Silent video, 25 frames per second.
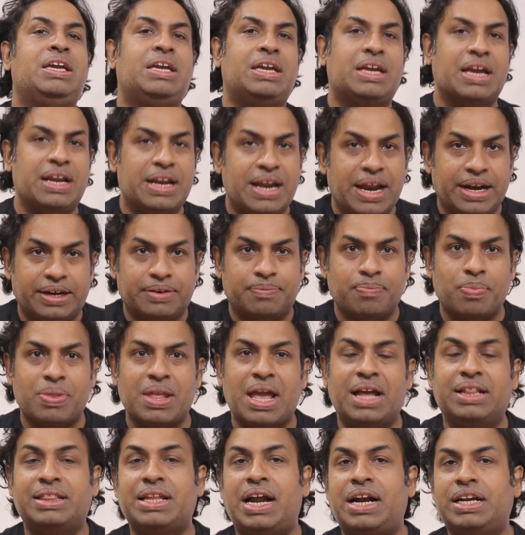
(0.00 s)
connect.
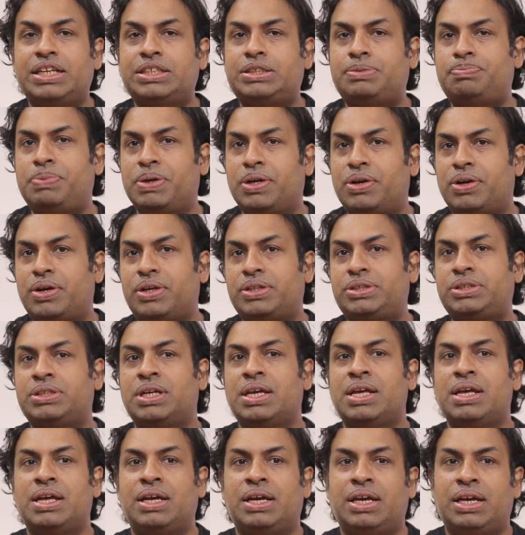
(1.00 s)
And that is because
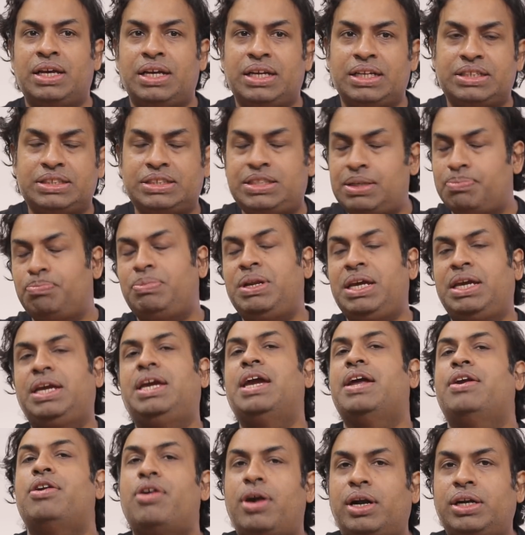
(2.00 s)
it simply
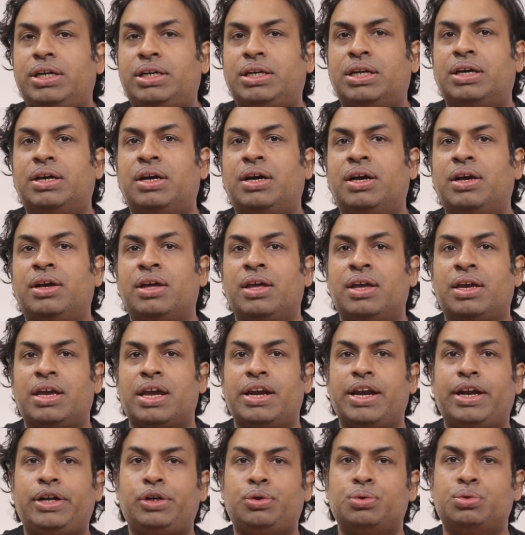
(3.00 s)
cannot
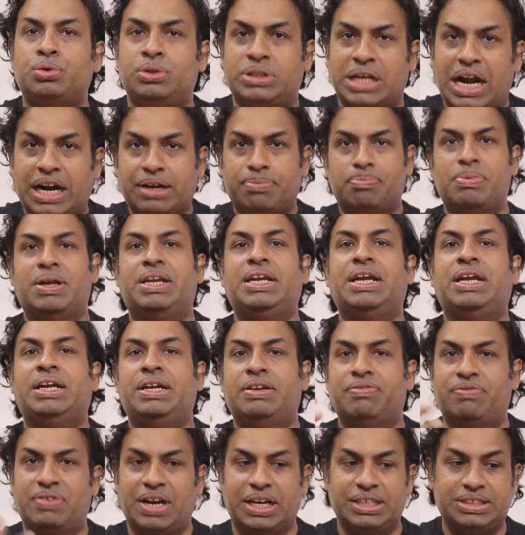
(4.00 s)
connect to that many
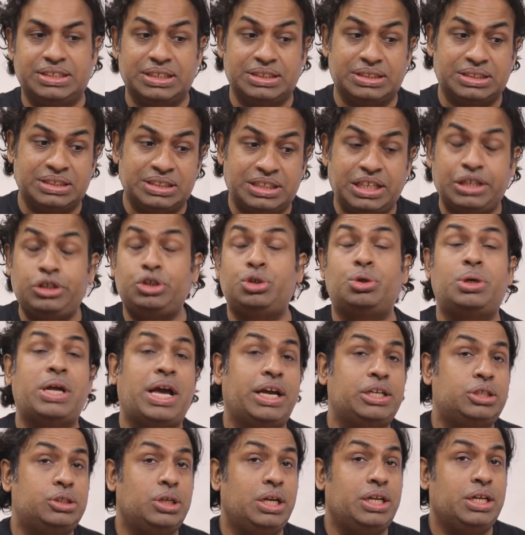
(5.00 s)
devices. This should
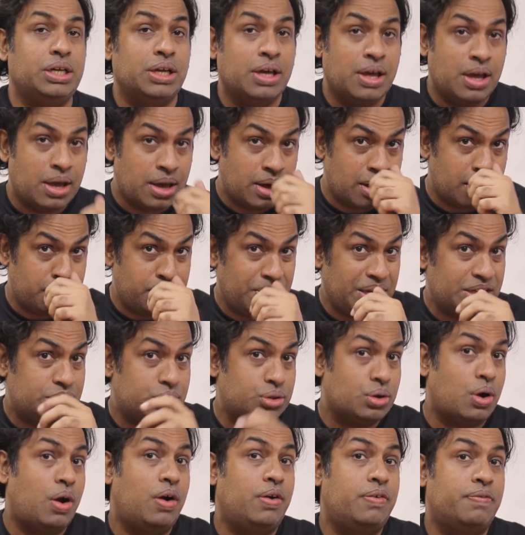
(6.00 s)
actually be
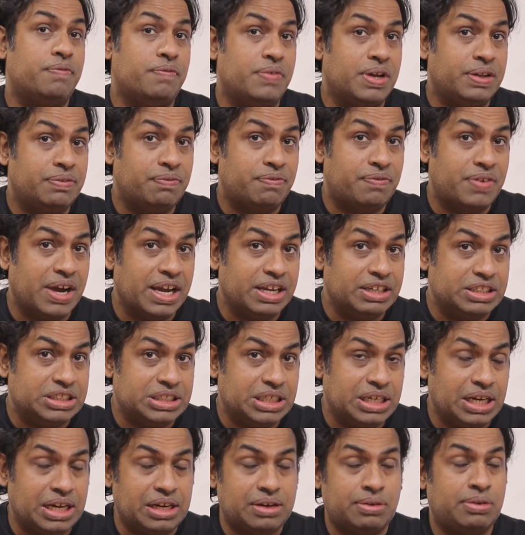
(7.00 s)
solved with
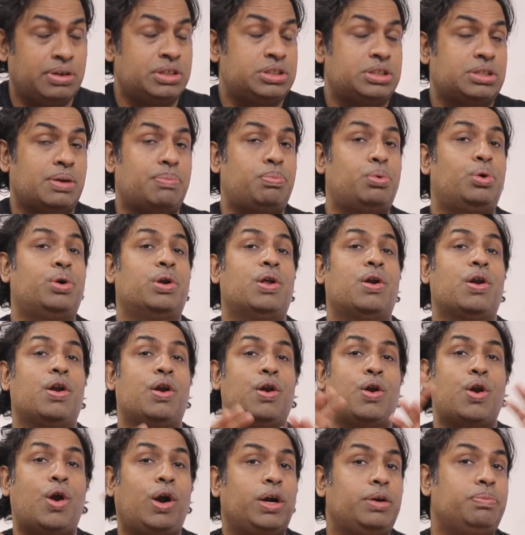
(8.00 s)
5G. It will support a
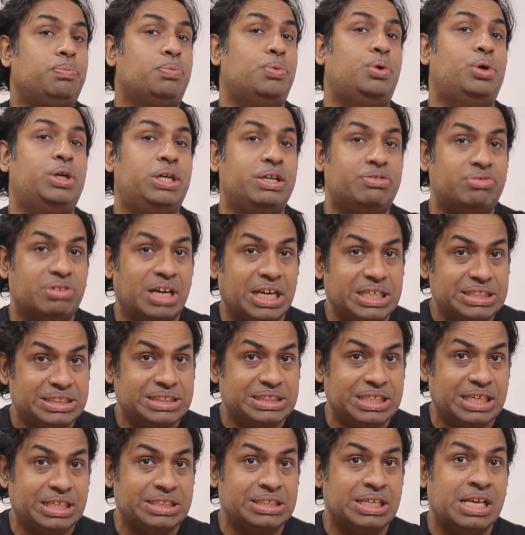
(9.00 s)
lot more
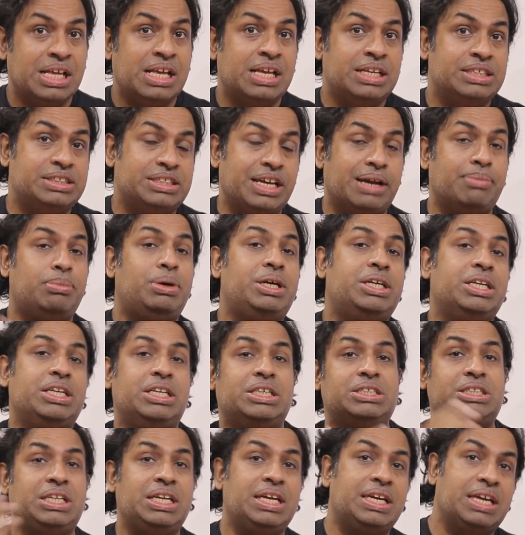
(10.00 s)
devices
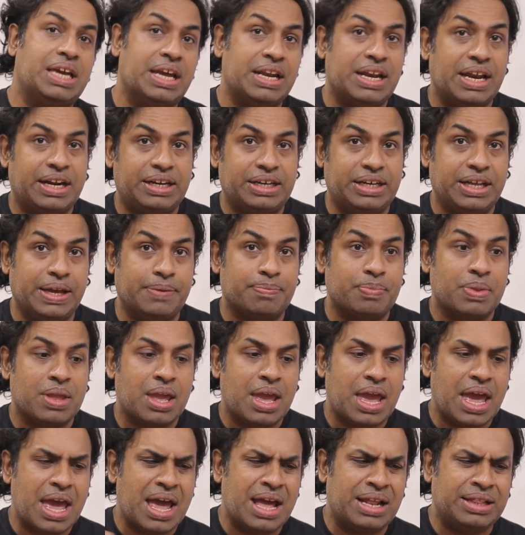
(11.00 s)
simultaneously connecting.
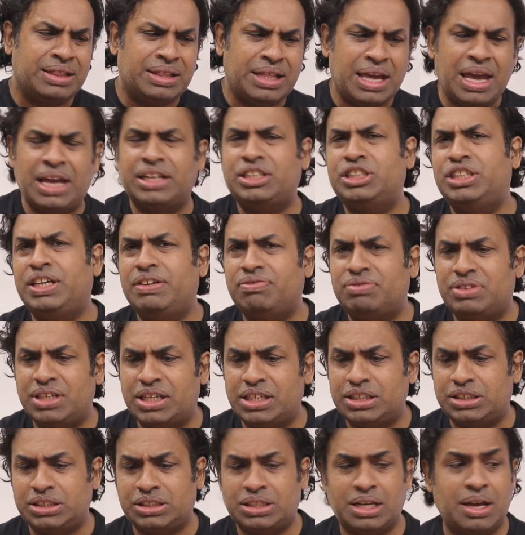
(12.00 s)
And they achieve
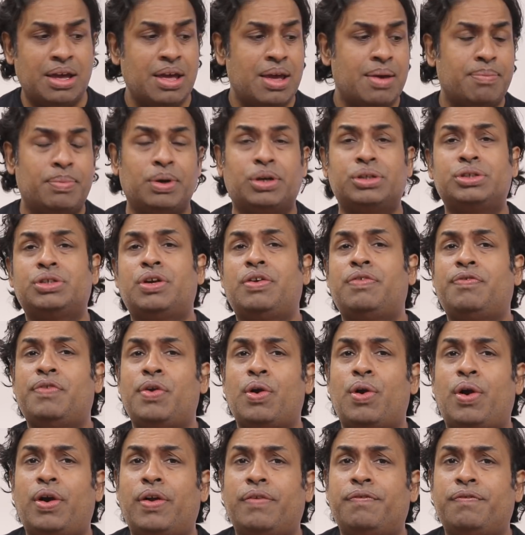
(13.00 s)
this because of a
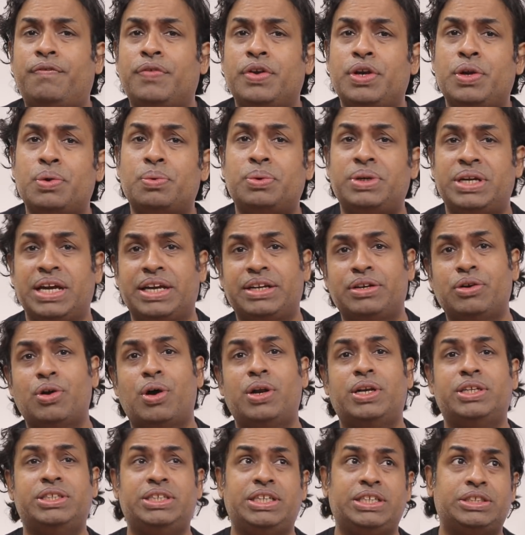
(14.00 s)
lot of new
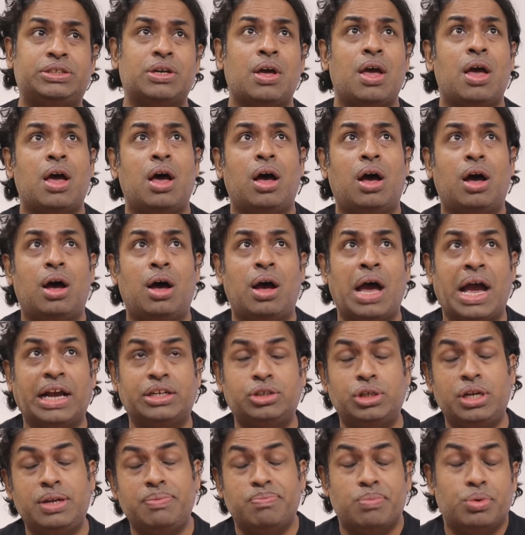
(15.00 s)
technologies.
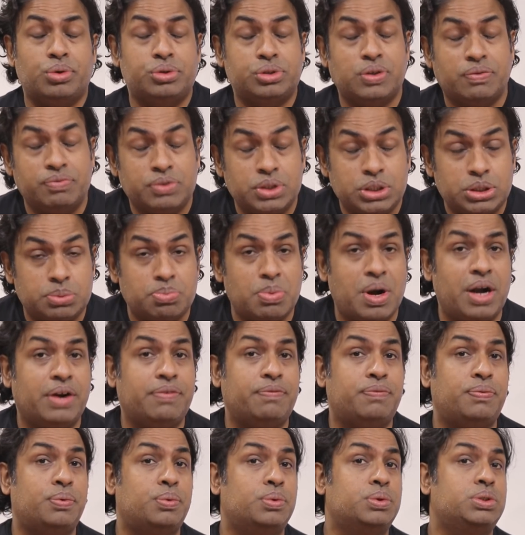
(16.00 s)
Actually, most of the
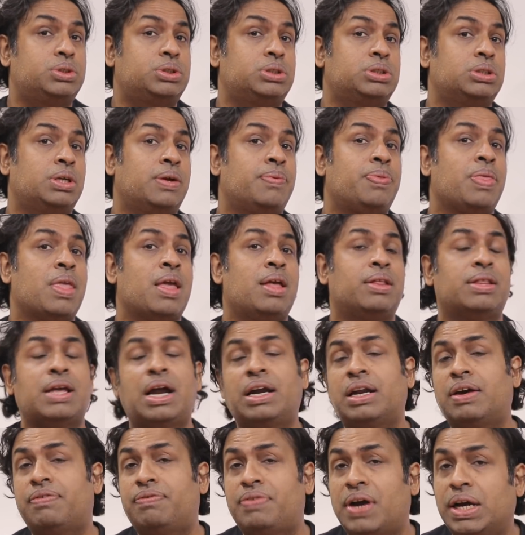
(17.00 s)
smartphones
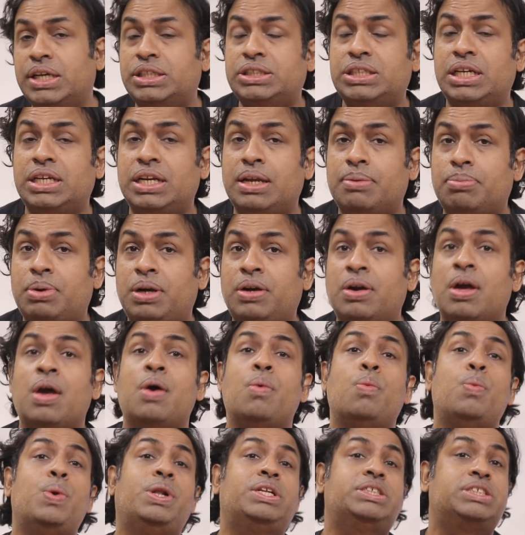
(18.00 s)
that are 5G enabled
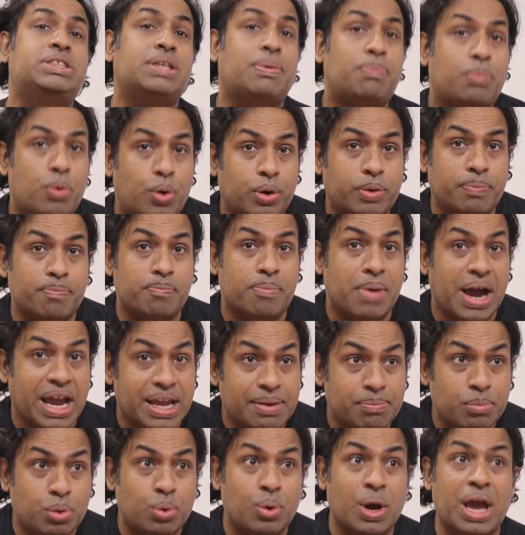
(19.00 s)
will support
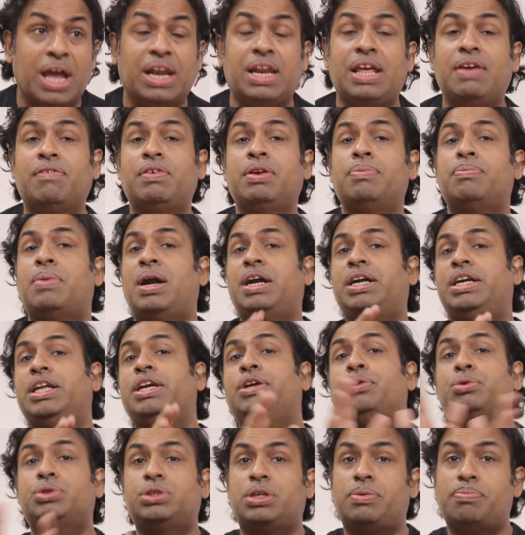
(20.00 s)
MIMO and even
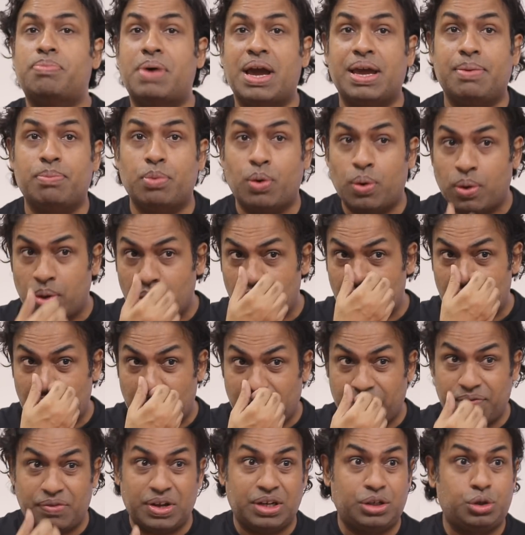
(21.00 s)
multi-user MIMO
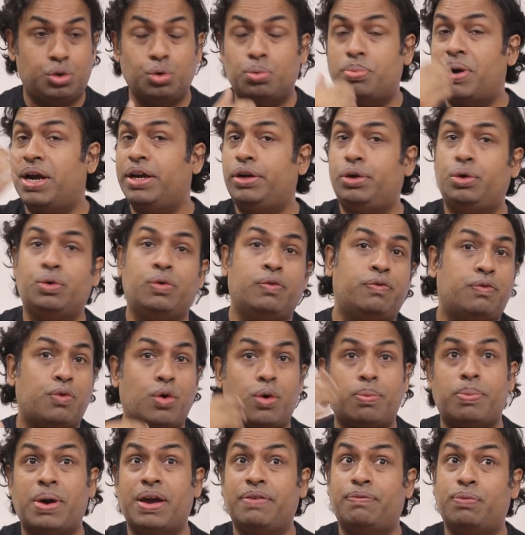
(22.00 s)
with 2x2,
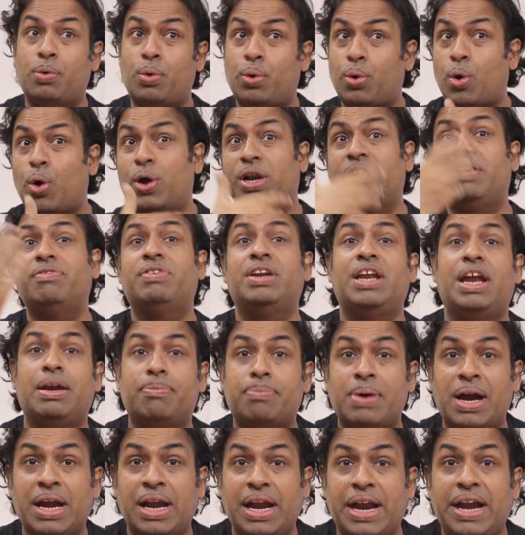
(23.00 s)
4x4, or even
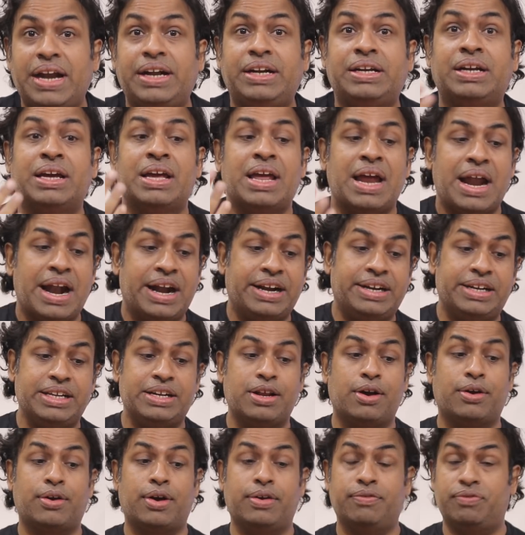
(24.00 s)
8x8
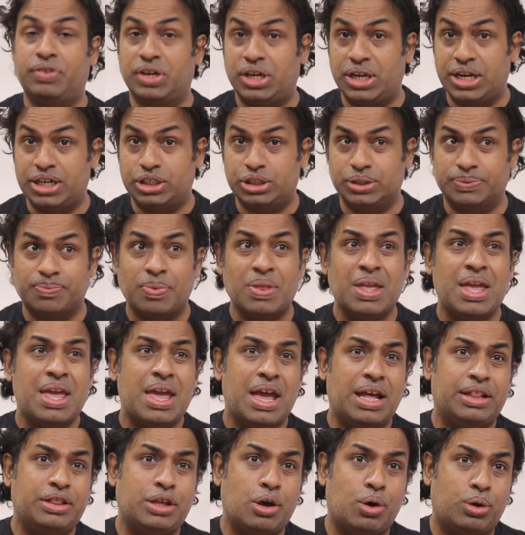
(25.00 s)
antenna configuration.
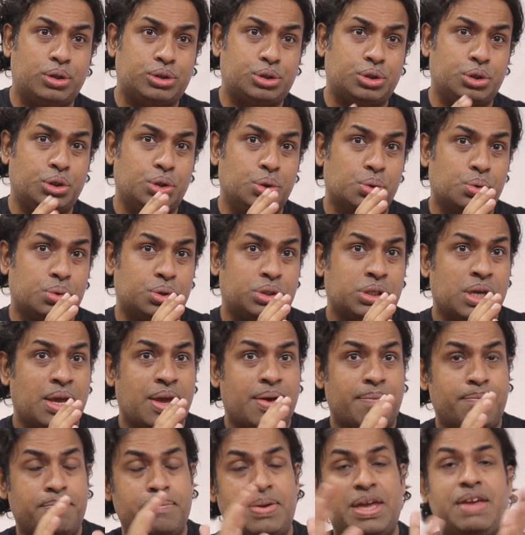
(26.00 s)
And they also use
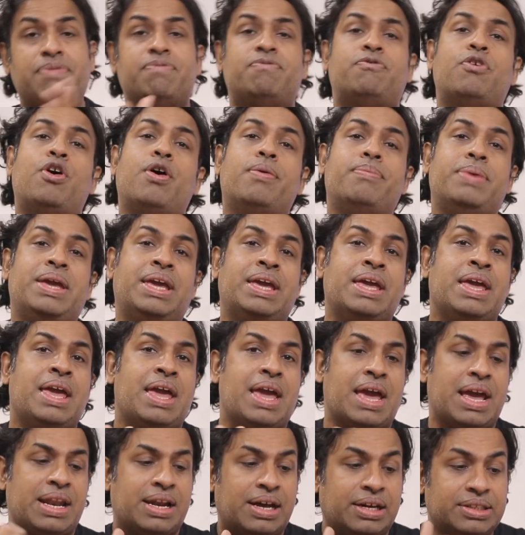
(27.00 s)
beamforming
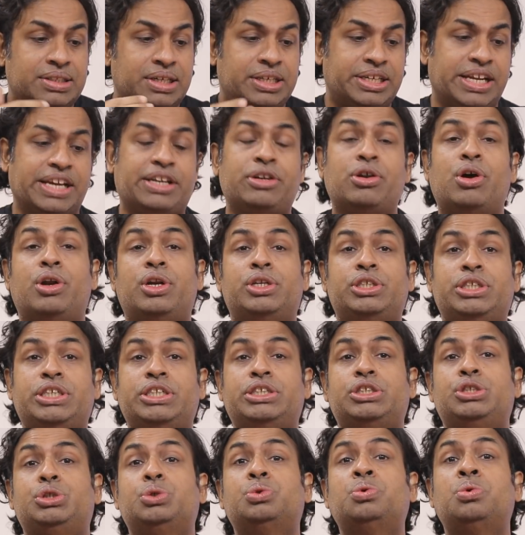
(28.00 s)
and other
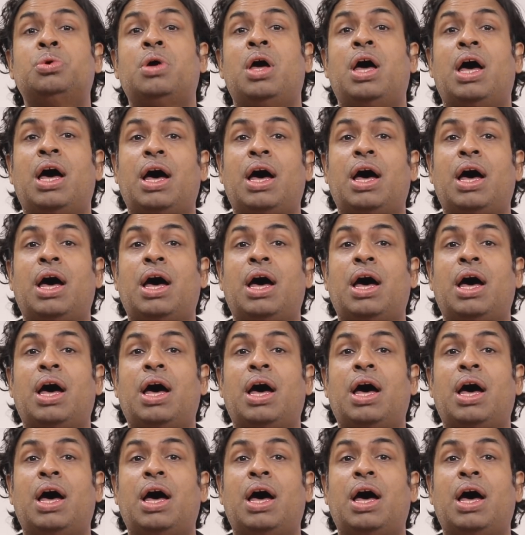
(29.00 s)
technologies to